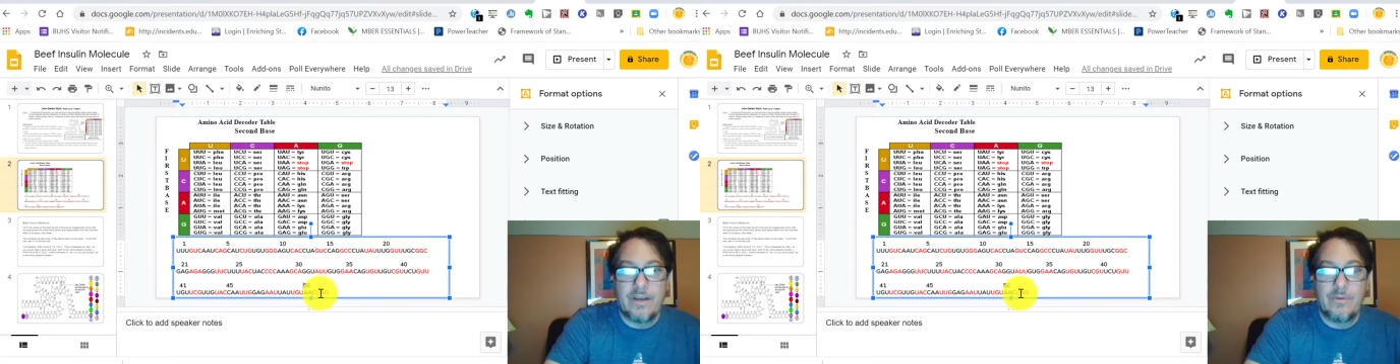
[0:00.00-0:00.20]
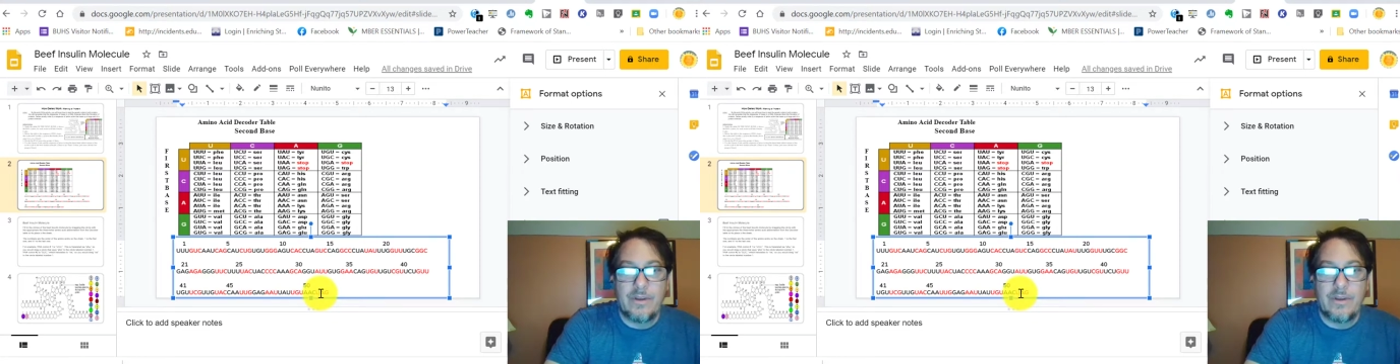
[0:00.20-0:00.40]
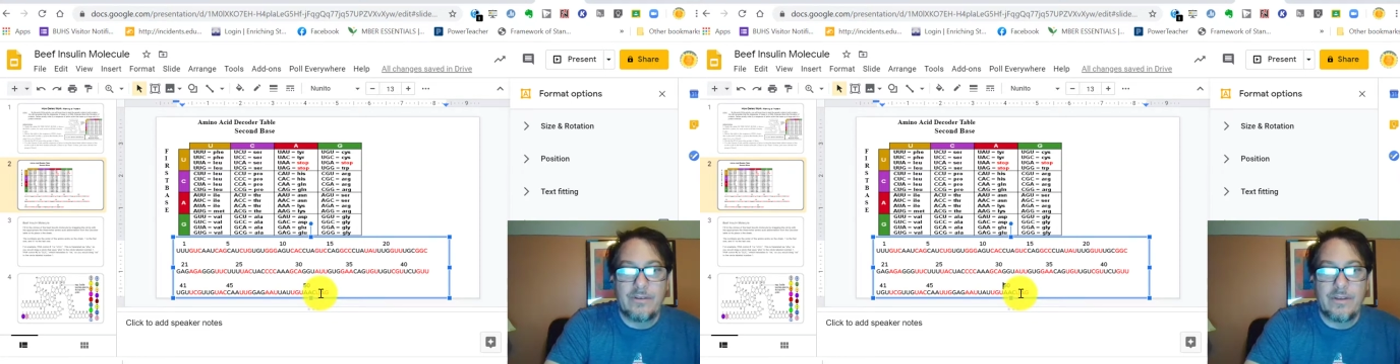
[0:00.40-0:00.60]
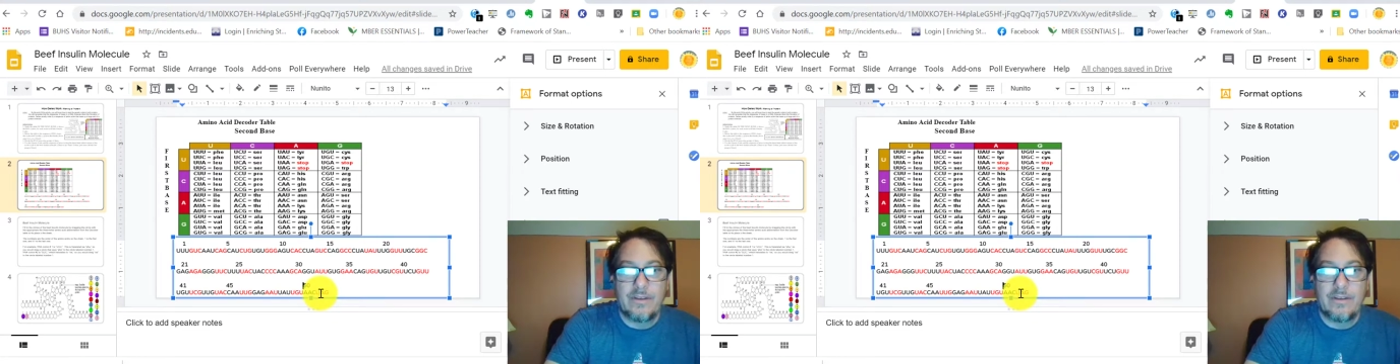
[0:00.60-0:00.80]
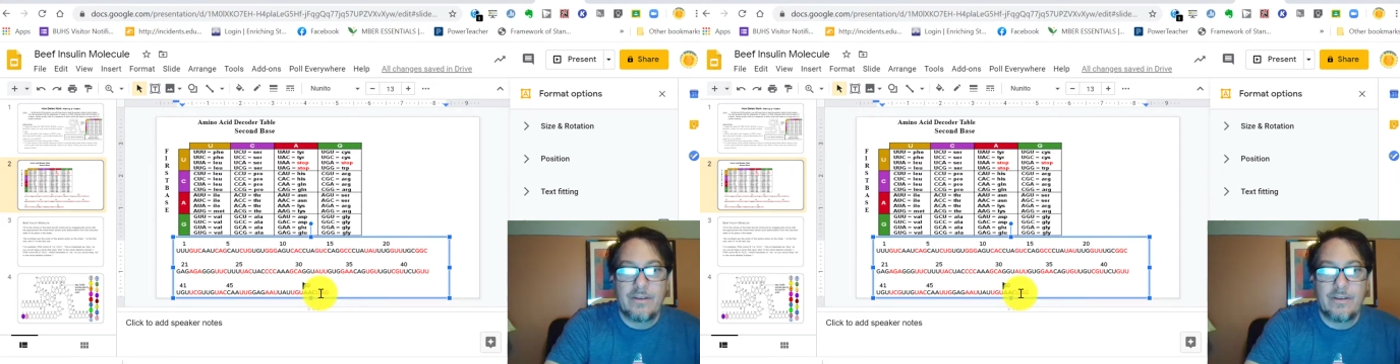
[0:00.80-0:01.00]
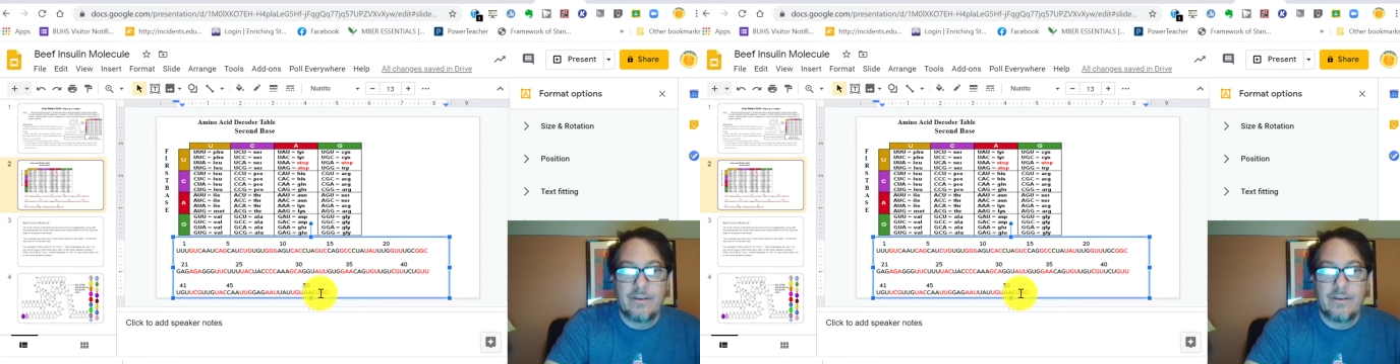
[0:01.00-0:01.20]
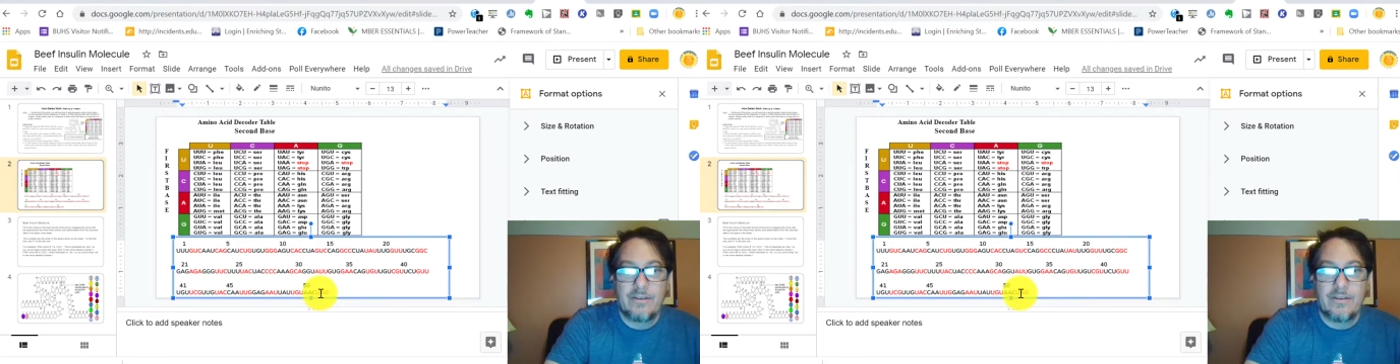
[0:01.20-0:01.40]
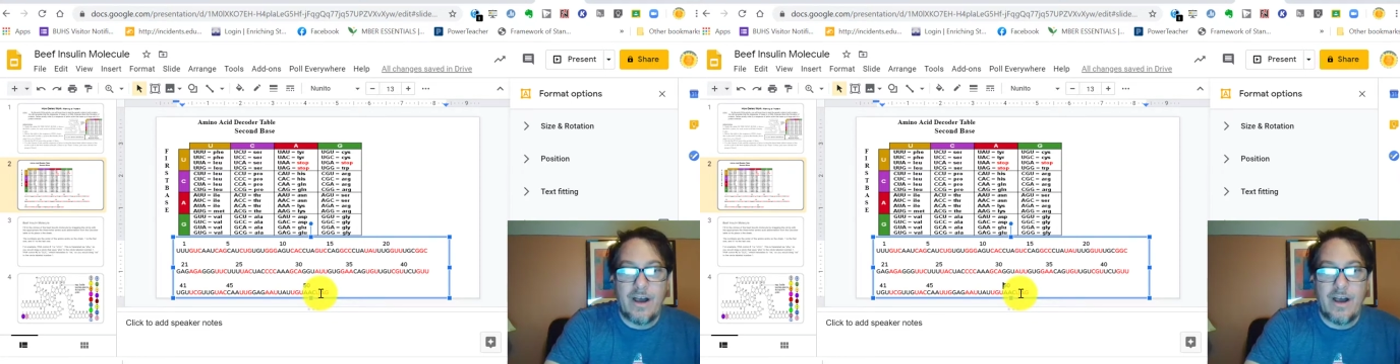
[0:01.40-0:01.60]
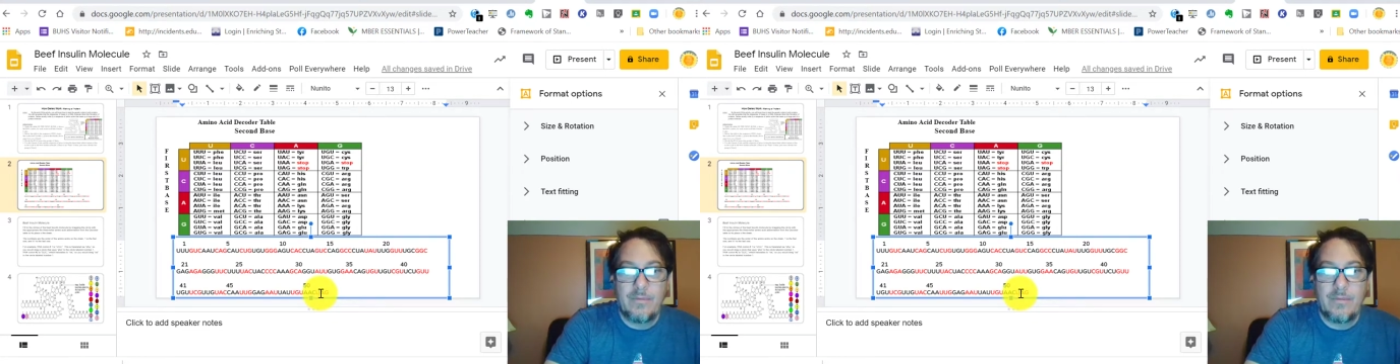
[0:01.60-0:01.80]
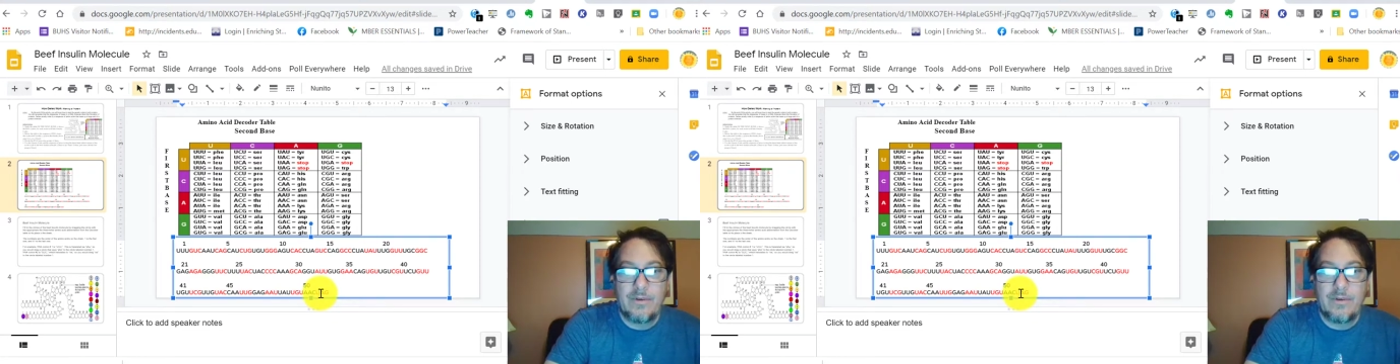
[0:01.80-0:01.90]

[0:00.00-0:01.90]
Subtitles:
to one that says stop,